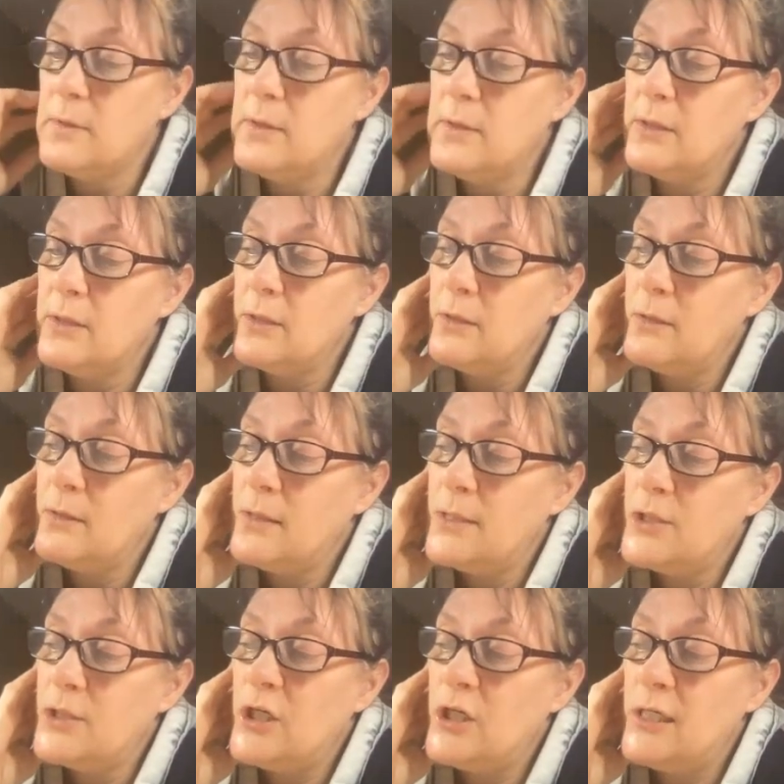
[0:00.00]
where
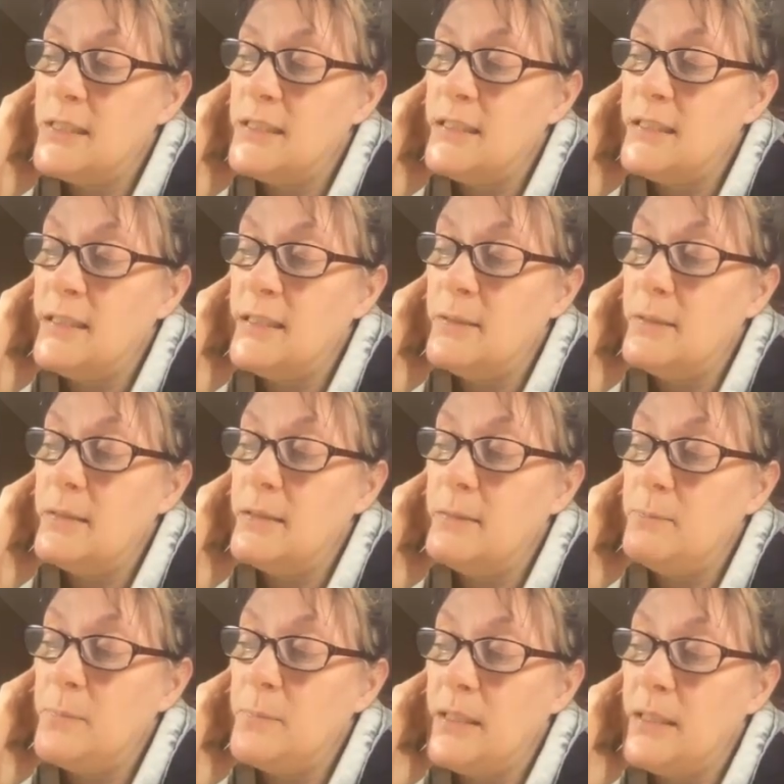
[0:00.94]
the
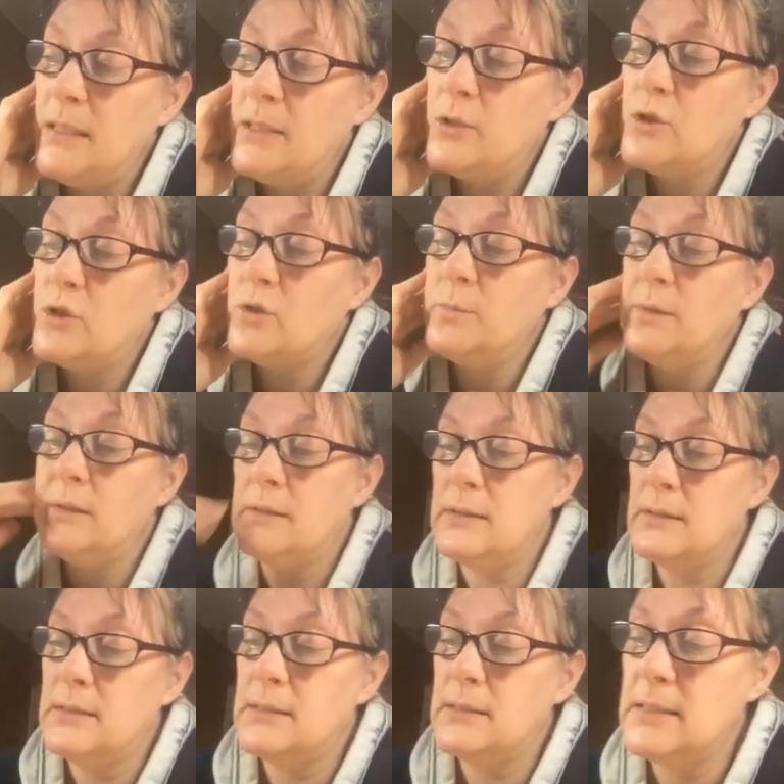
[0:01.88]
GDP
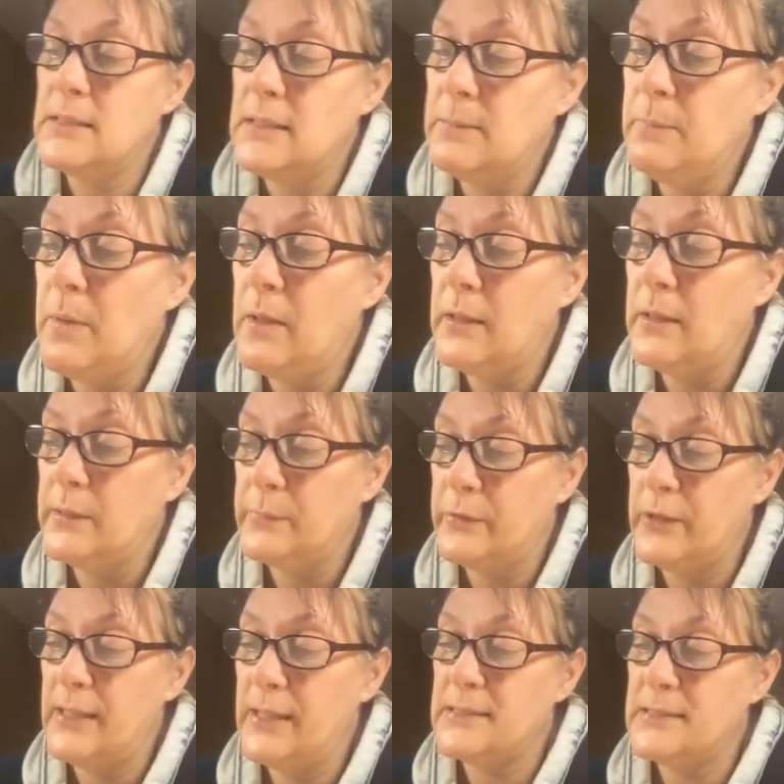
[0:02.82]
tubulin
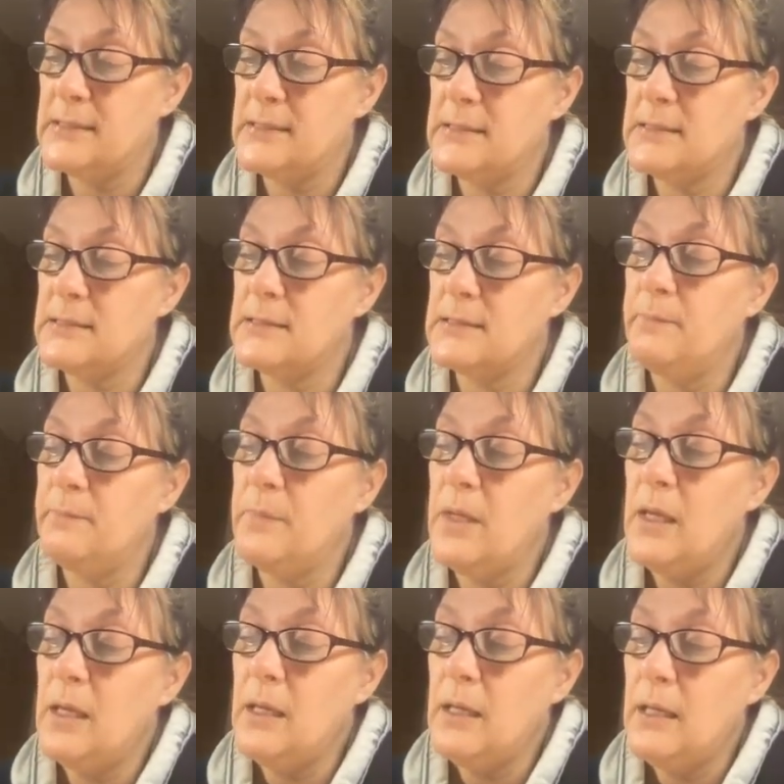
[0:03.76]
depolymerizes.
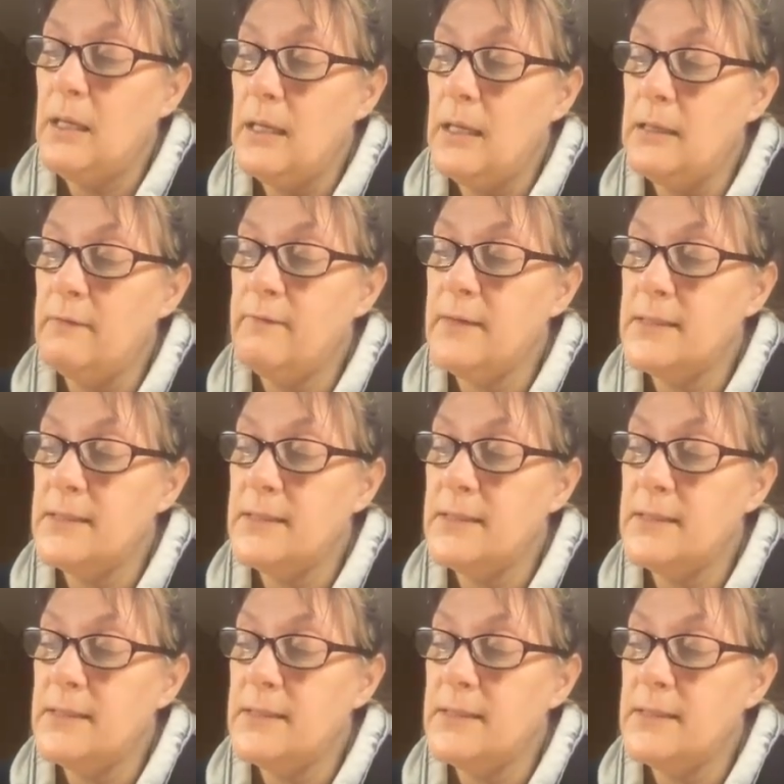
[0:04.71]
And if